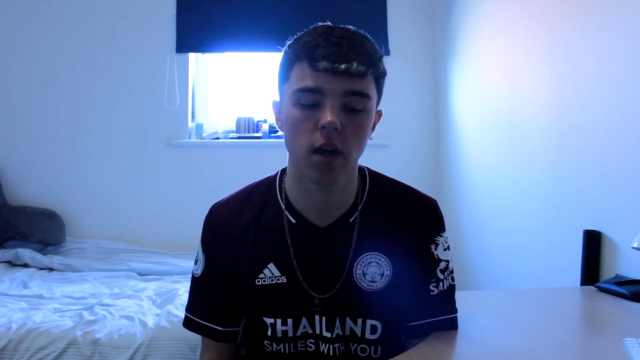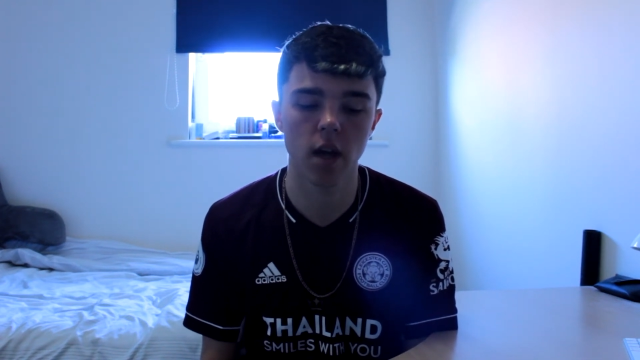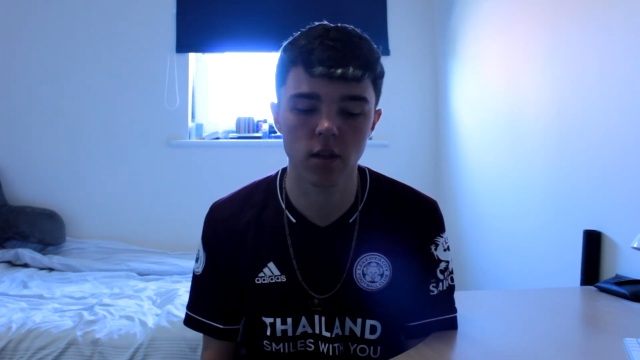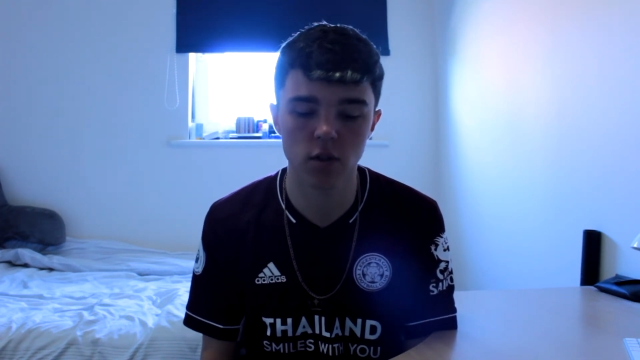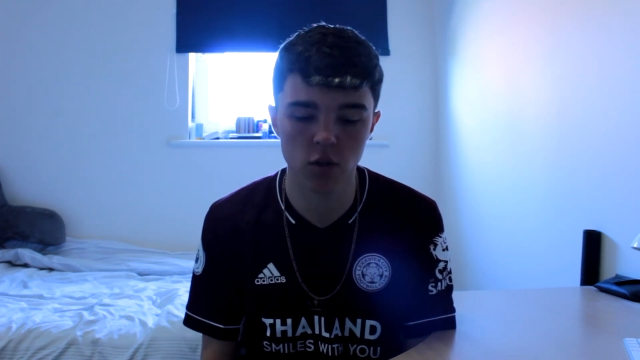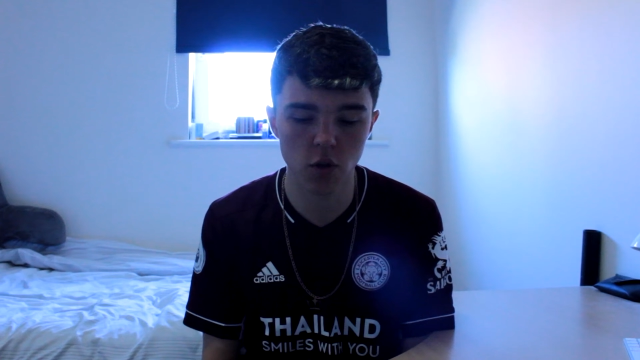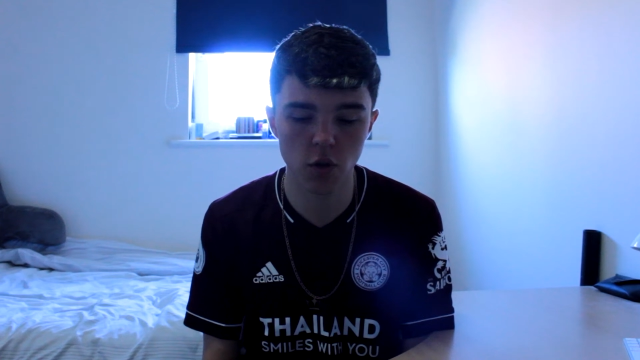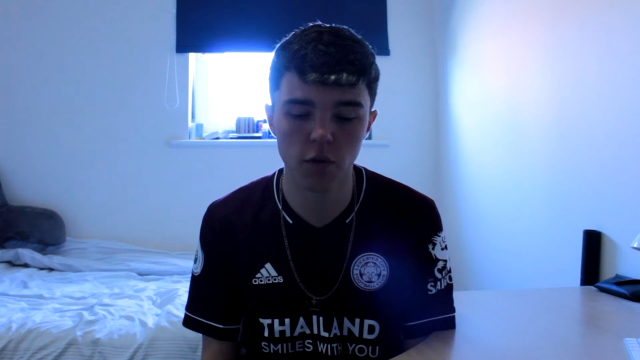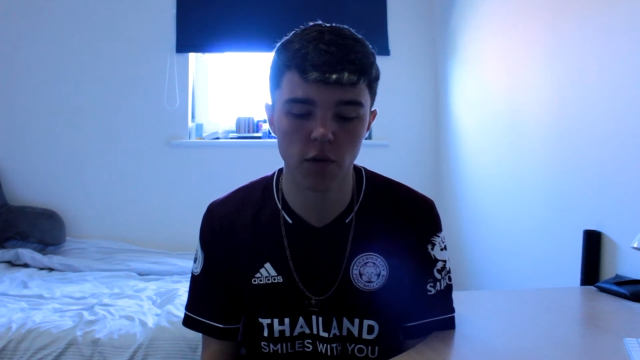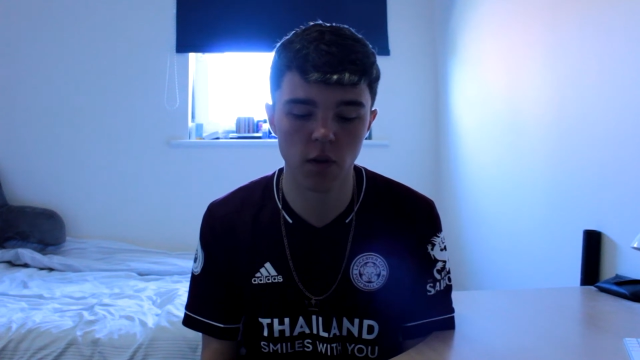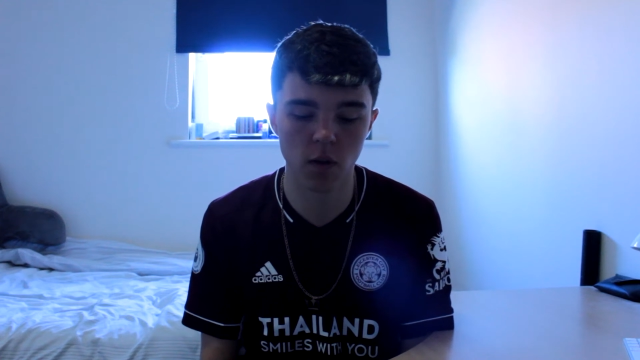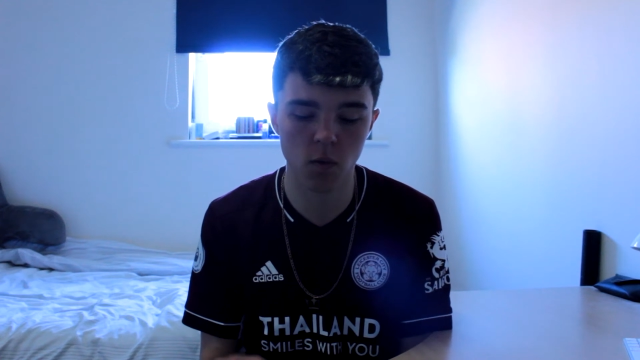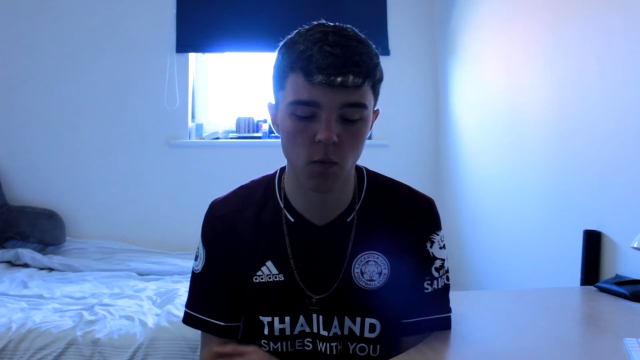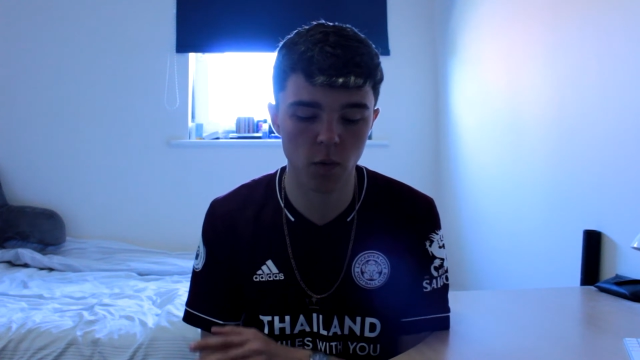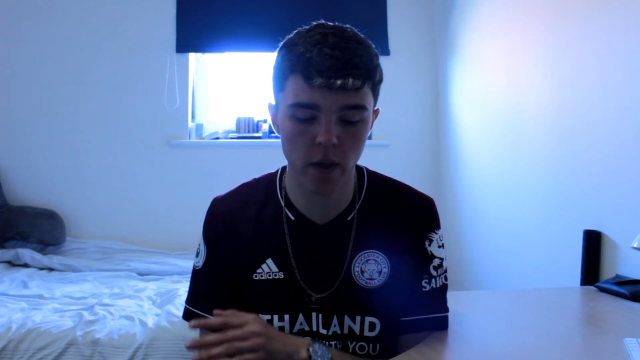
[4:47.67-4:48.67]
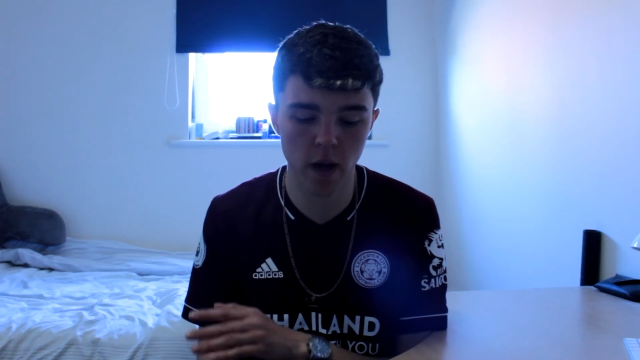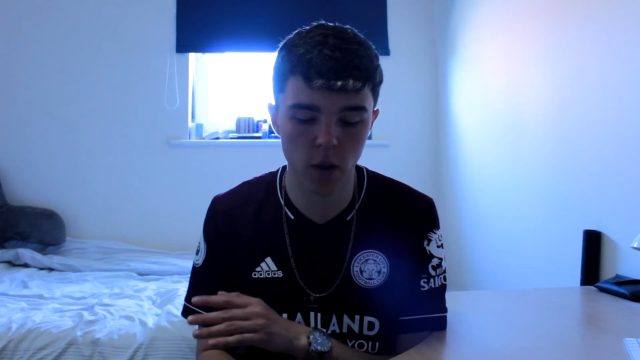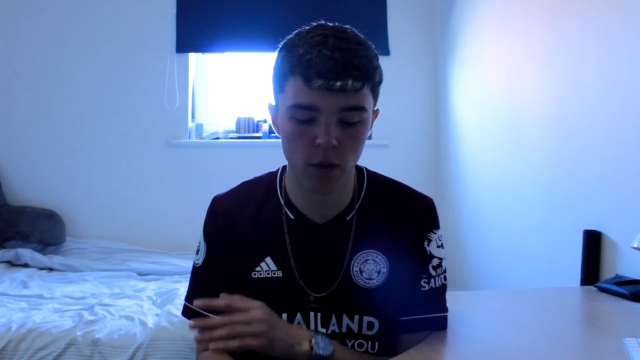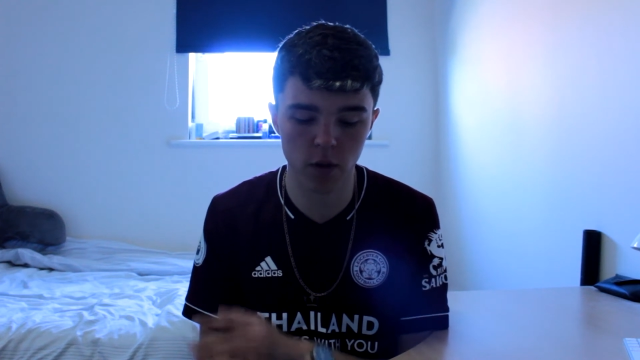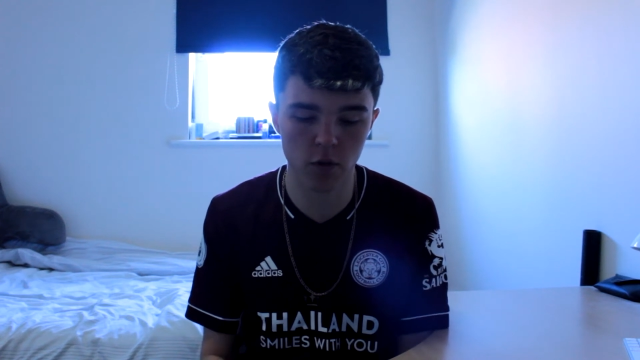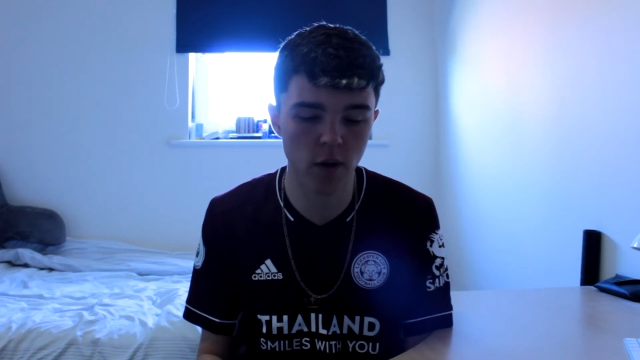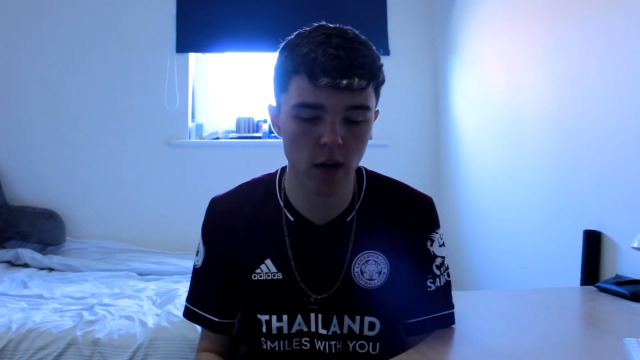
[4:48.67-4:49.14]
It is nothing without
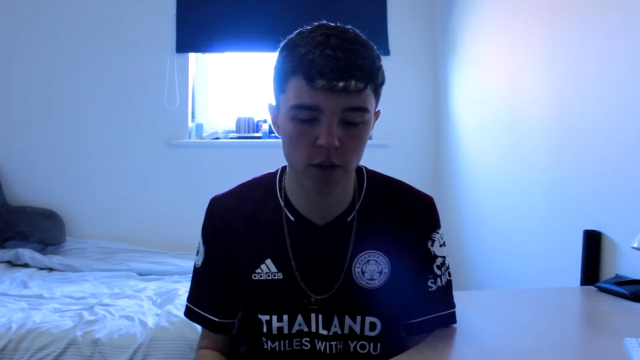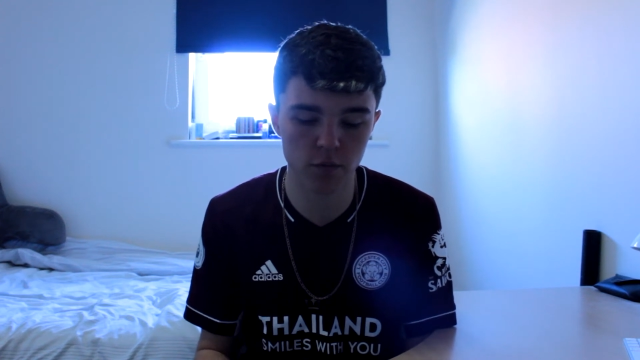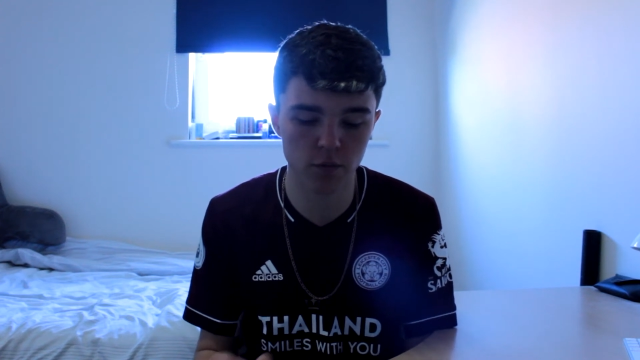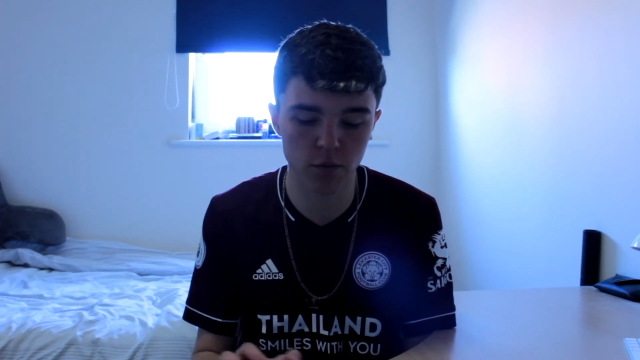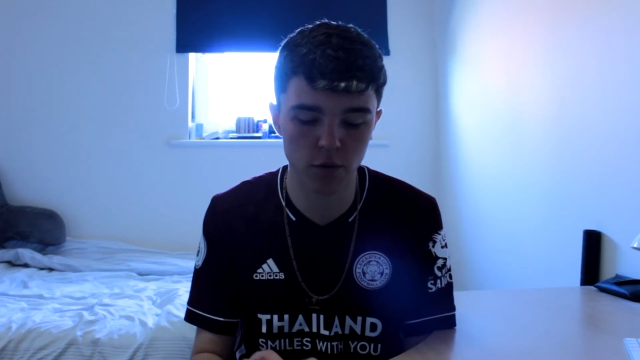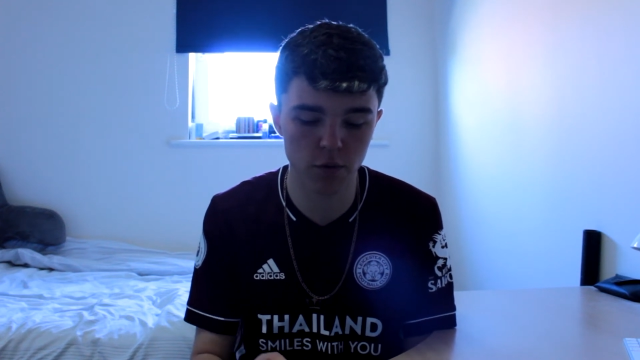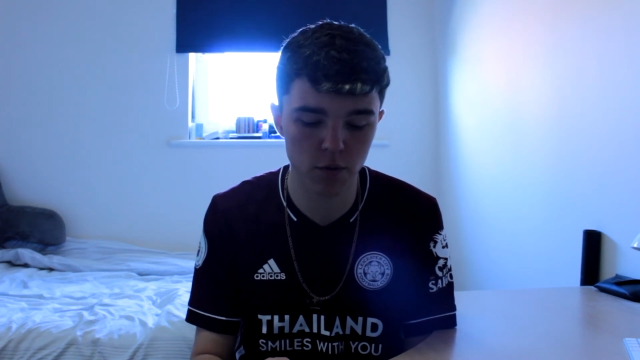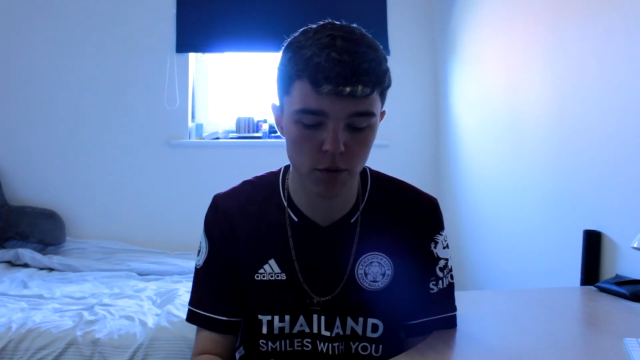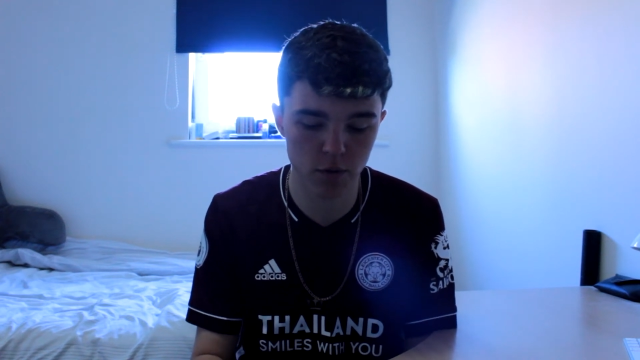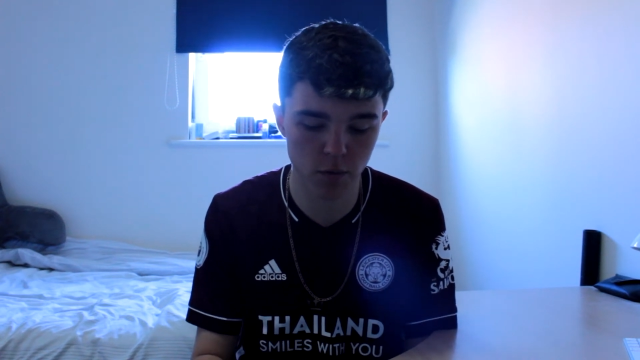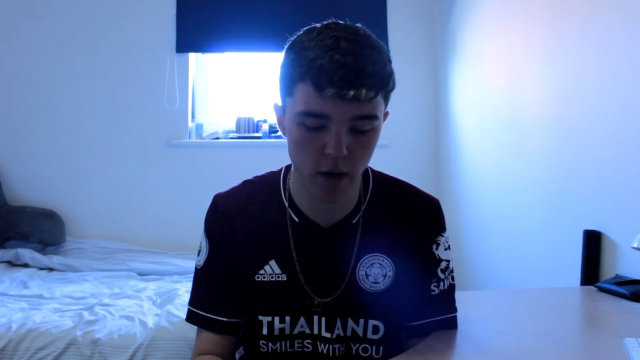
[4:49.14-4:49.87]
the grassroots